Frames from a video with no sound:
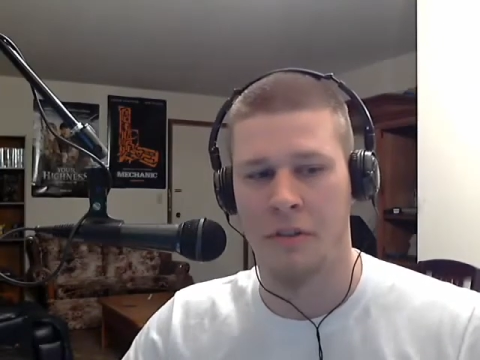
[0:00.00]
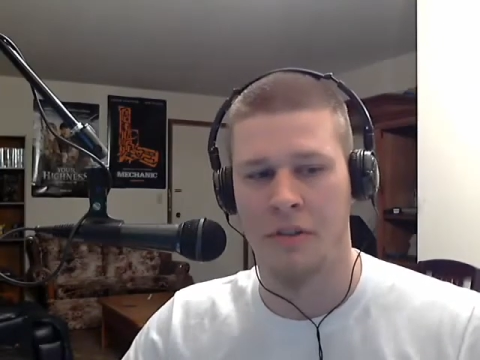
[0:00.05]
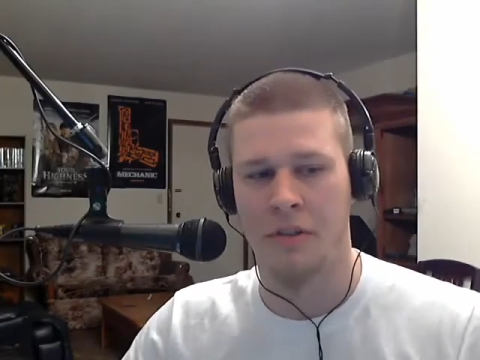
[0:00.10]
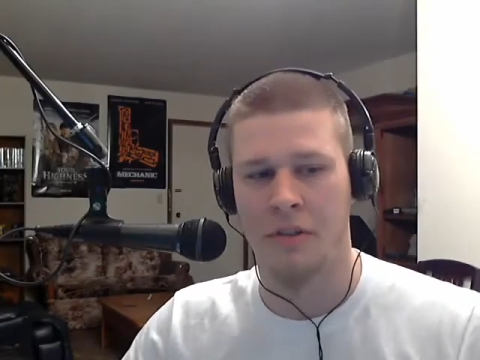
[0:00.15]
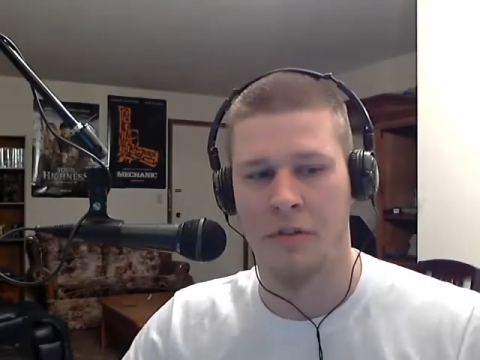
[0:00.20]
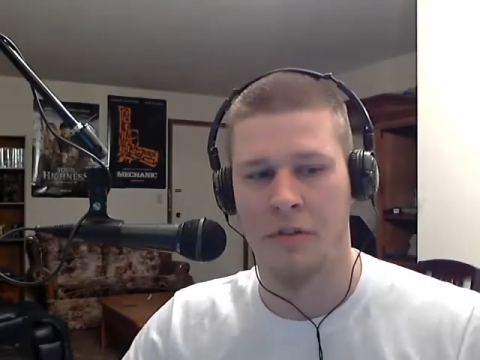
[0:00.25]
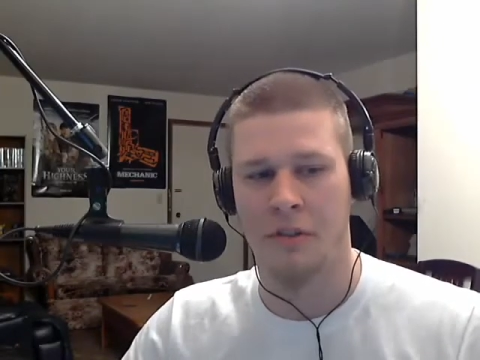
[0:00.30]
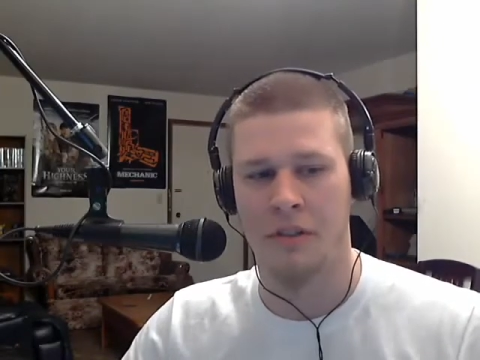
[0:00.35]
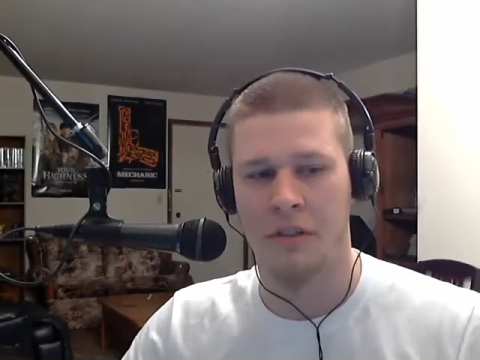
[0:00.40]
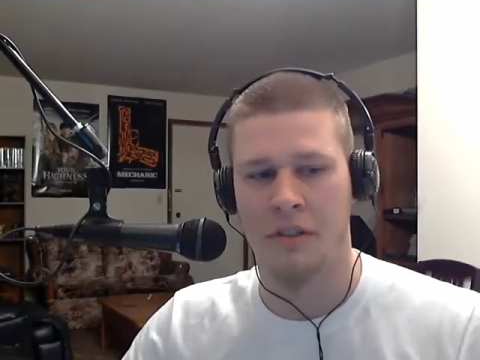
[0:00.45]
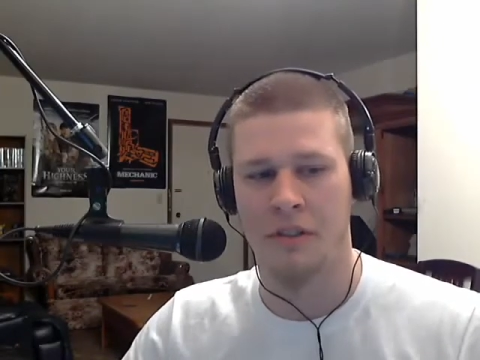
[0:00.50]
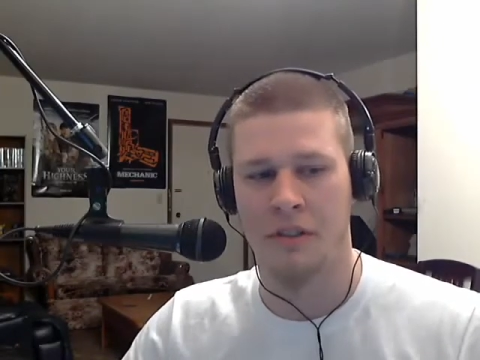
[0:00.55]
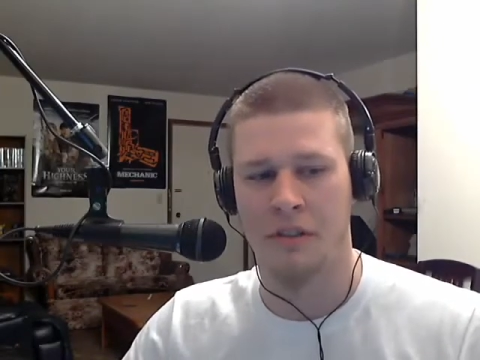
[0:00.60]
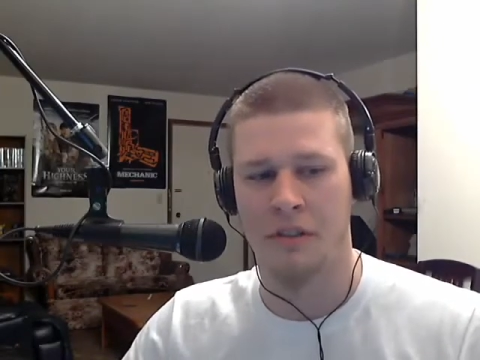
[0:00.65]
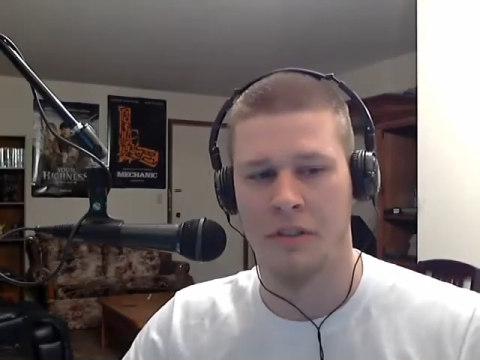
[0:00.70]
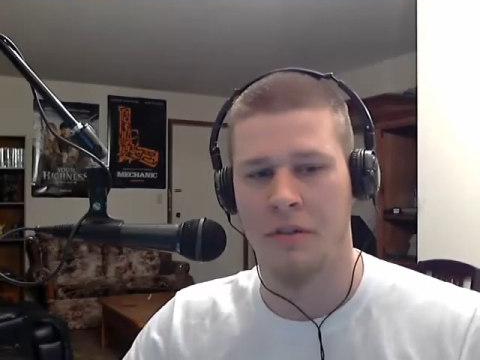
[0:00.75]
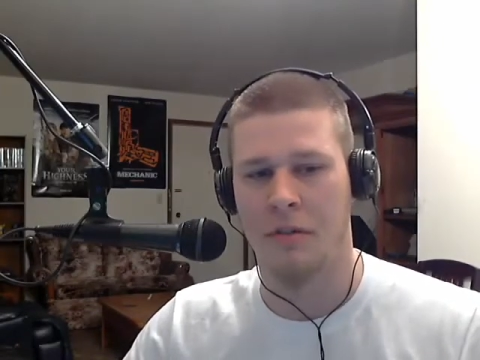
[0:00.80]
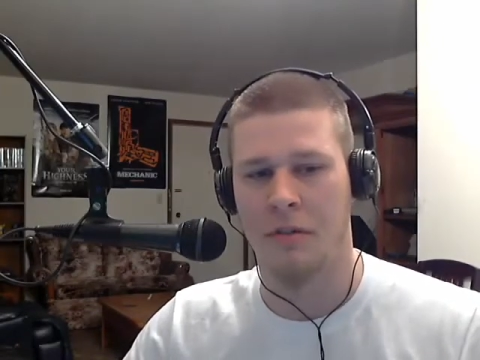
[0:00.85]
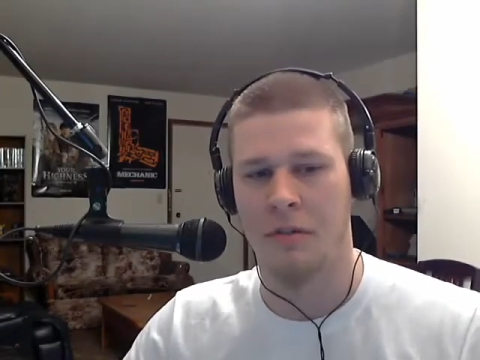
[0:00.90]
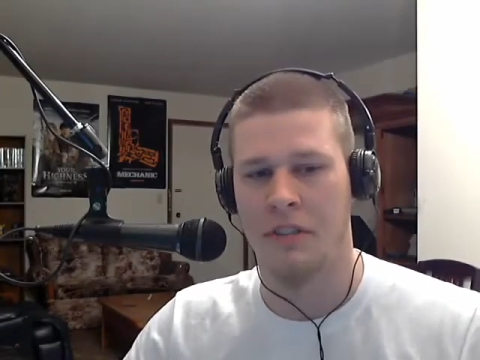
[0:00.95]

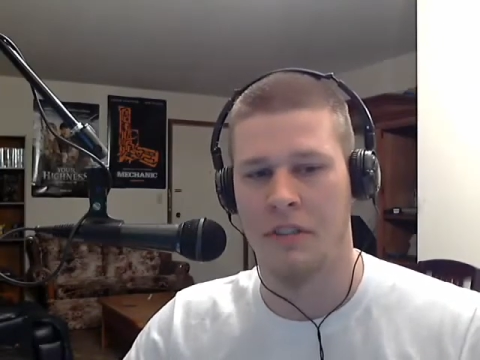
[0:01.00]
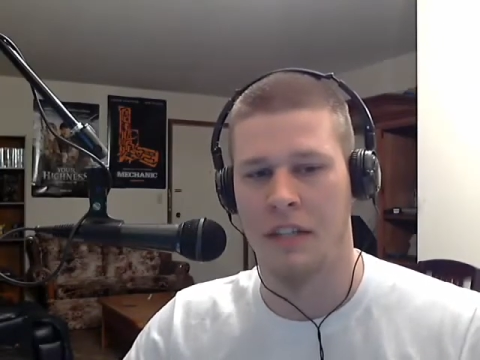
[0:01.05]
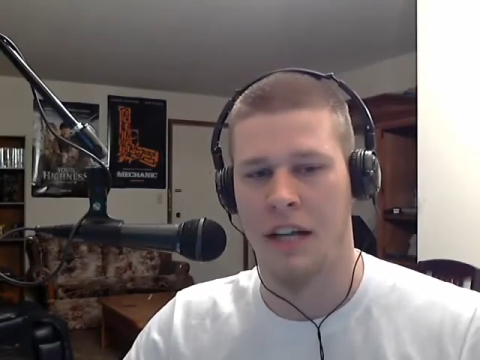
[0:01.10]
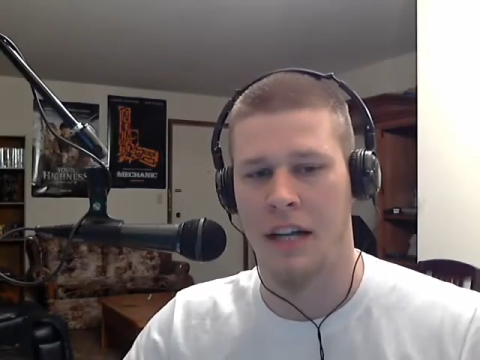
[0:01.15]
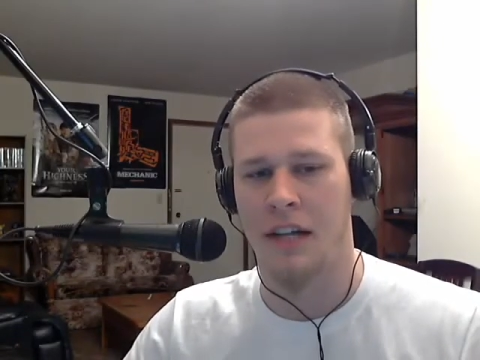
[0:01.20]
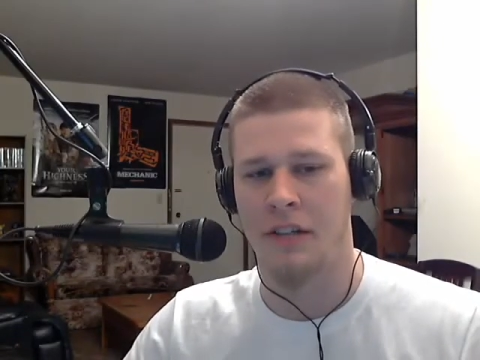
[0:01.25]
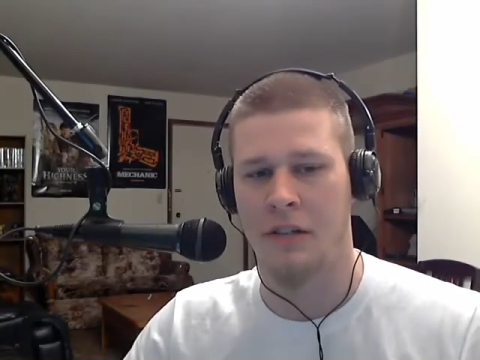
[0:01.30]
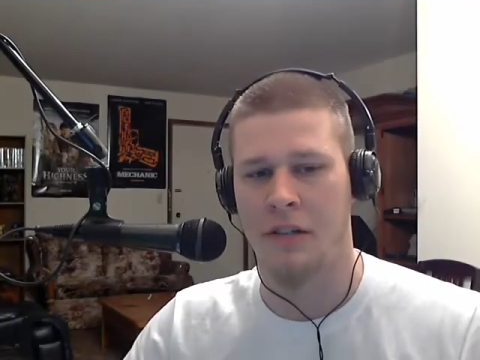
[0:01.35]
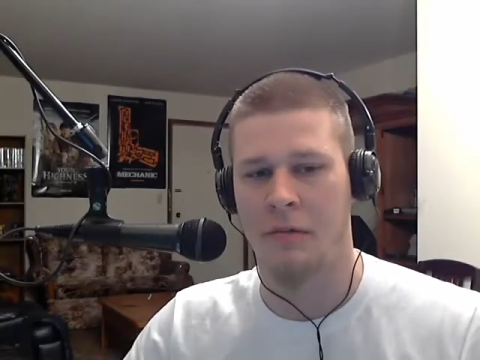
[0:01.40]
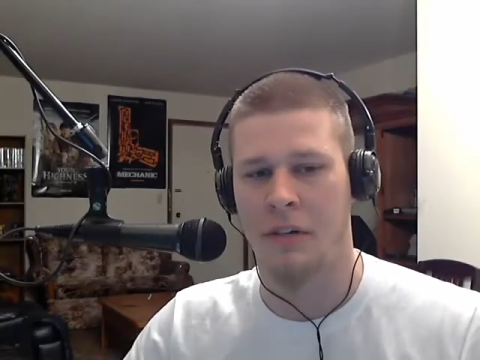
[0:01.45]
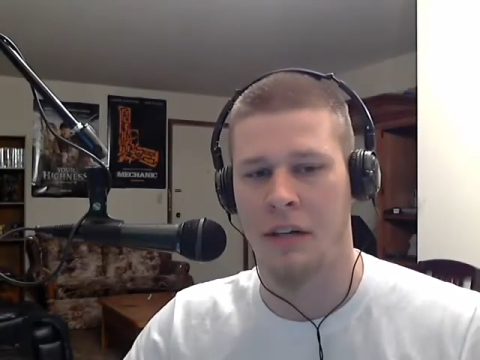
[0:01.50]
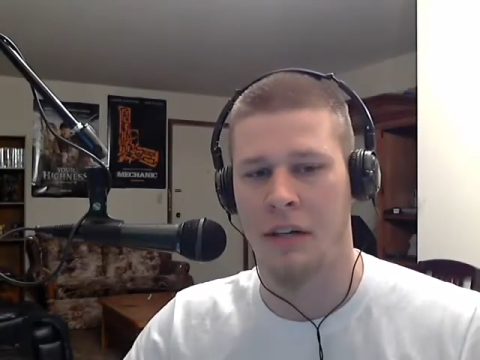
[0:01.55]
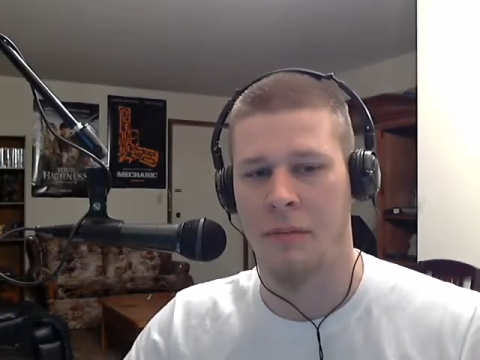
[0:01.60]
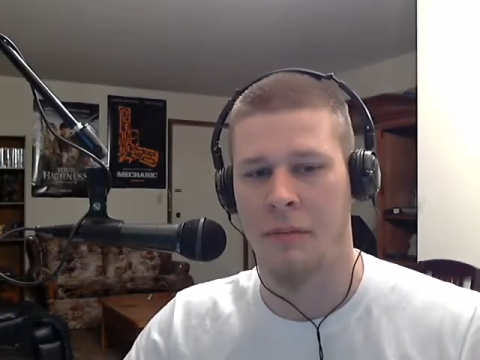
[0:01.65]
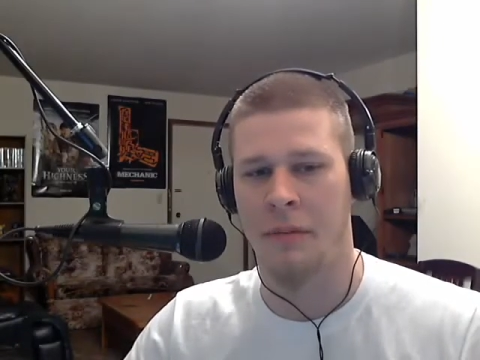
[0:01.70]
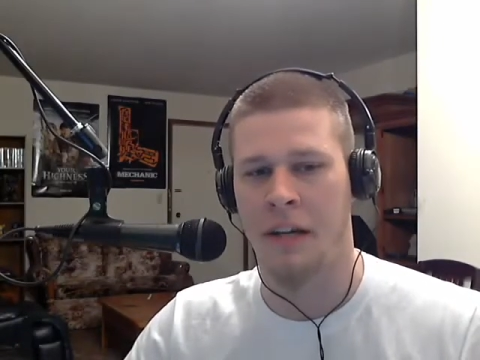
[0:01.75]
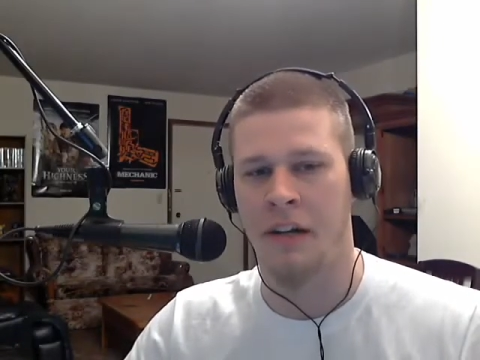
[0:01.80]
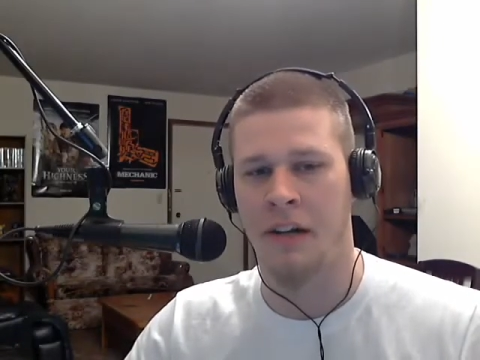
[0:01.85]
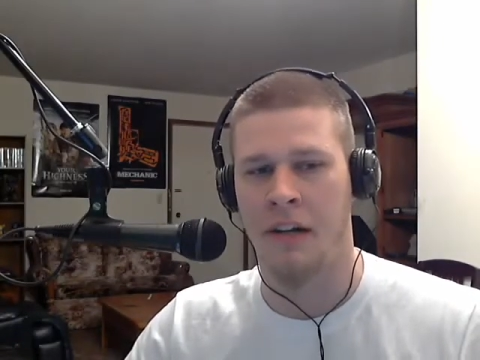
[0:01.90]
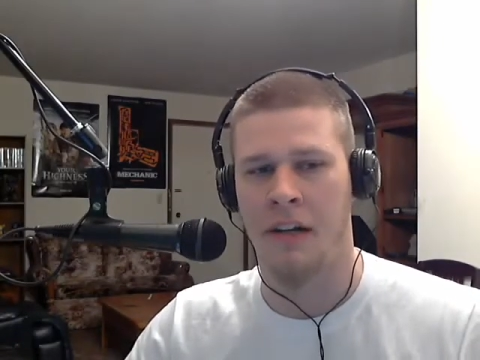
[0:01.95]
stores that actually wind up
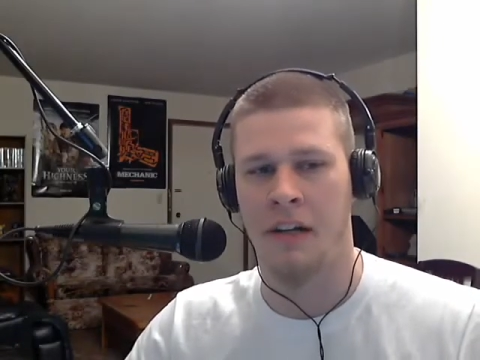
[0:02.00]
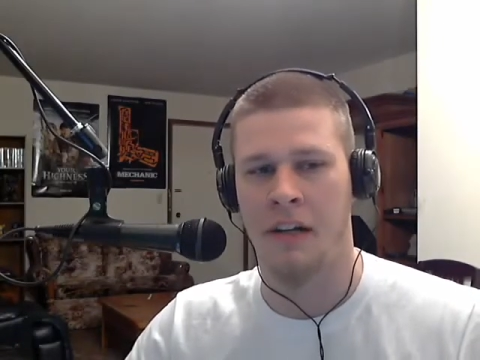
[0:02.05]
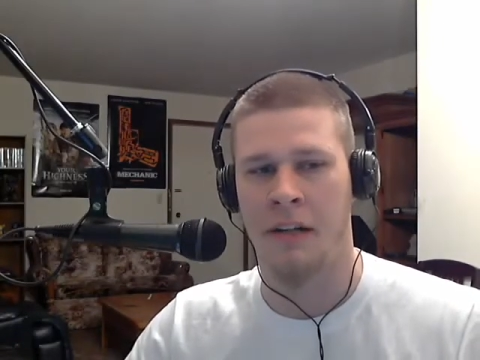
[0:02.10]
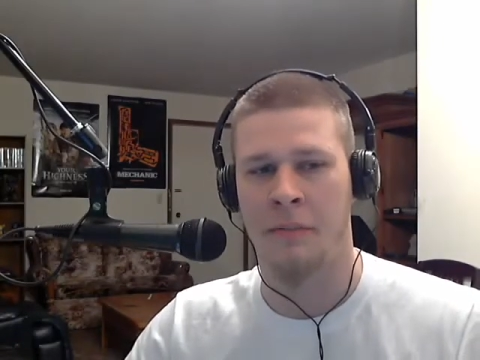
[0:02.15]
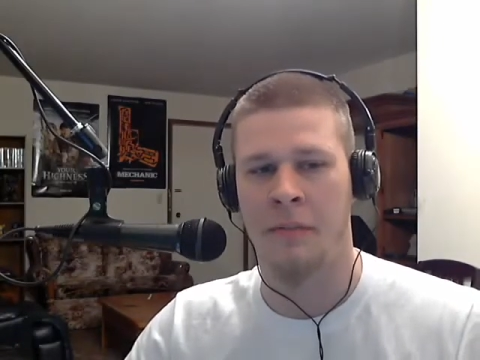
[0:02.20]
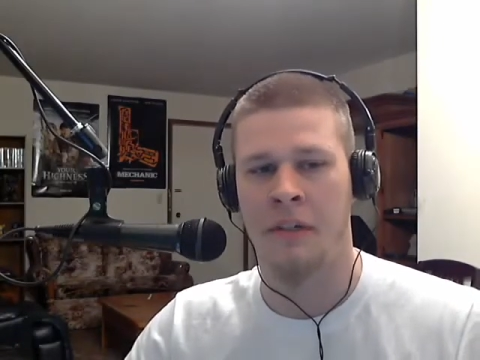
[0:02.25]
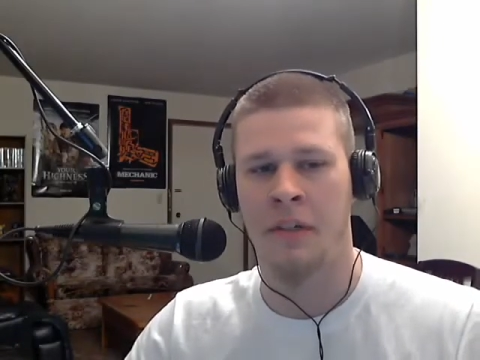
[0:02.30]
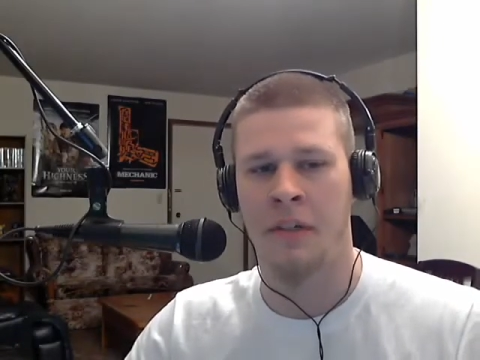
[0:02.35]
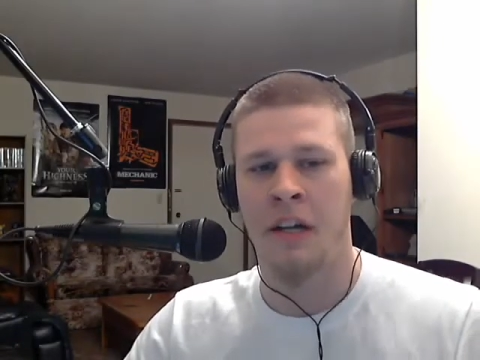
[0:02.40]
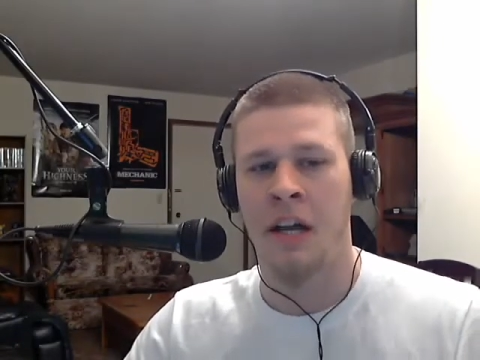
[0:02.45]
carrying them.